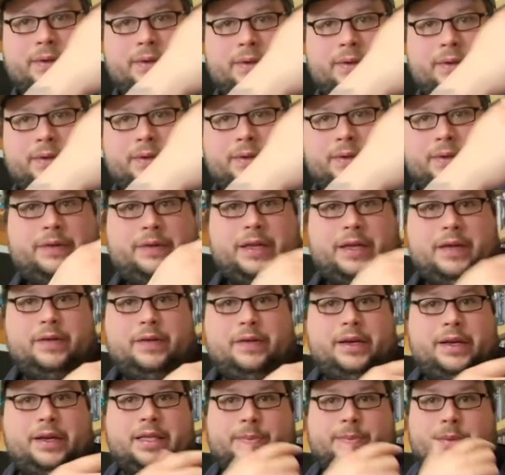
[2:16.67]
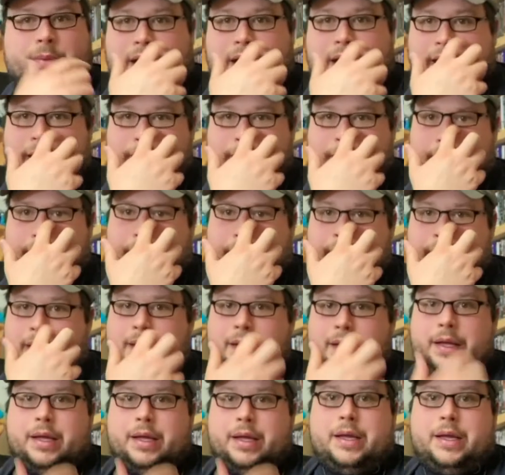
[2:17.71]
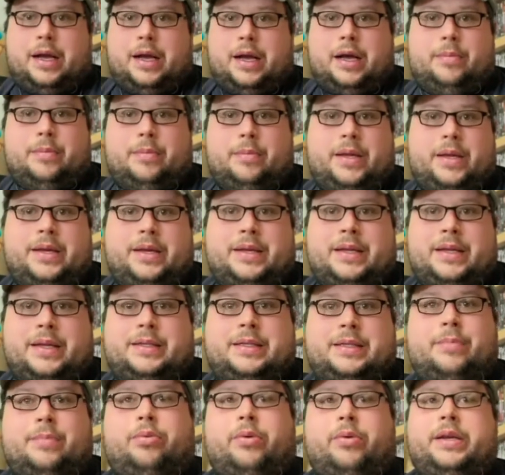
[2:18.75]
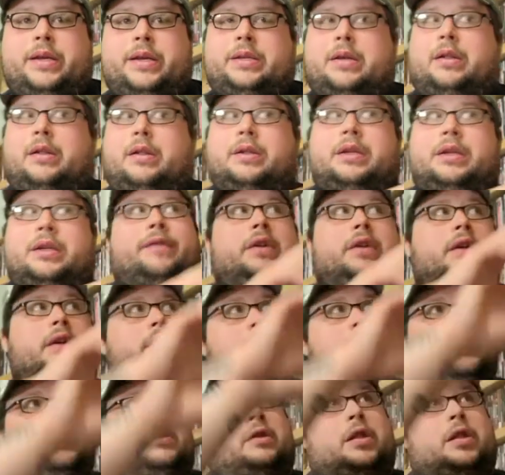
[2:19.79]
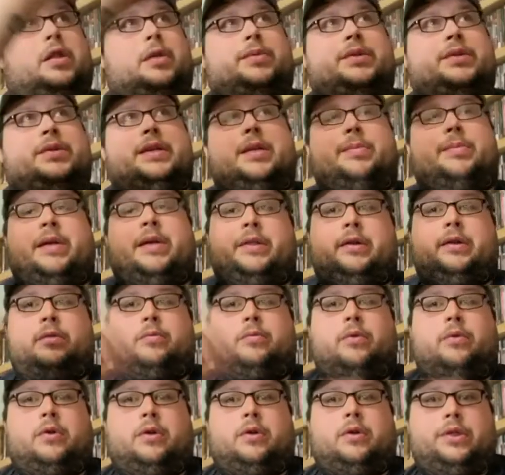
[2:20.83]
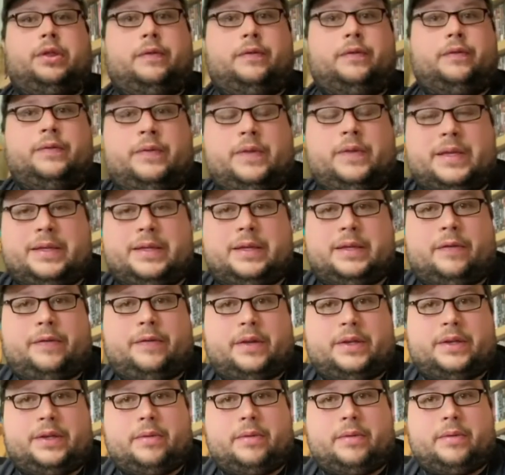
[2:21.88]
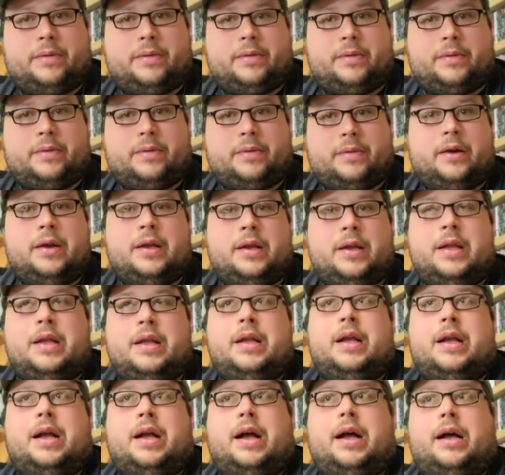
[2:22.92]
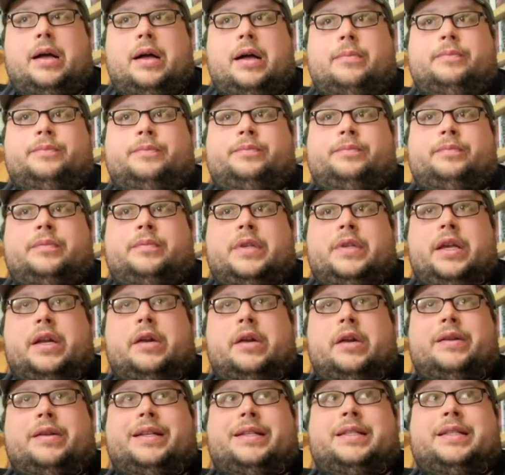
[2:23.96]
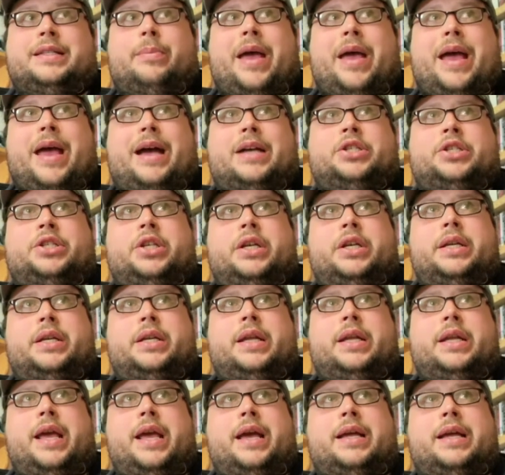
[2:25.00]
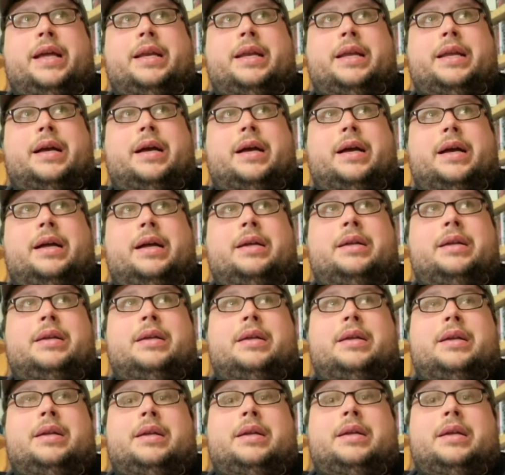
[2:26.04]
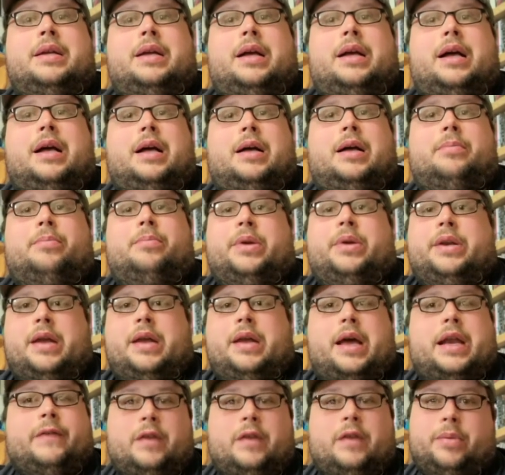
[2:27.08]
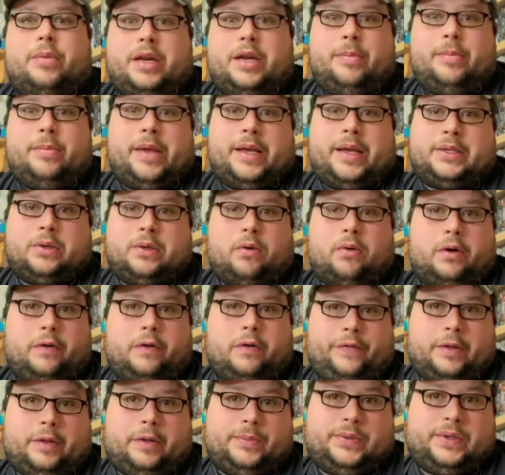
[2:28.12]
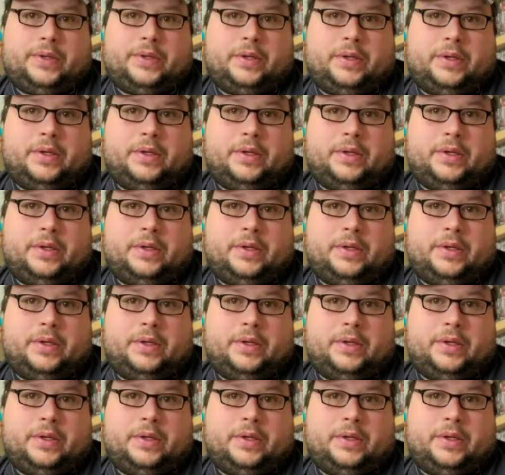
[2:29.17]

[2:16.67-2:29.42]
of DVDs behind me. And at some point I'll give you a little glimpse into my little world of the stuff that's around here. It's a passion, and, but not everybody makes horror films.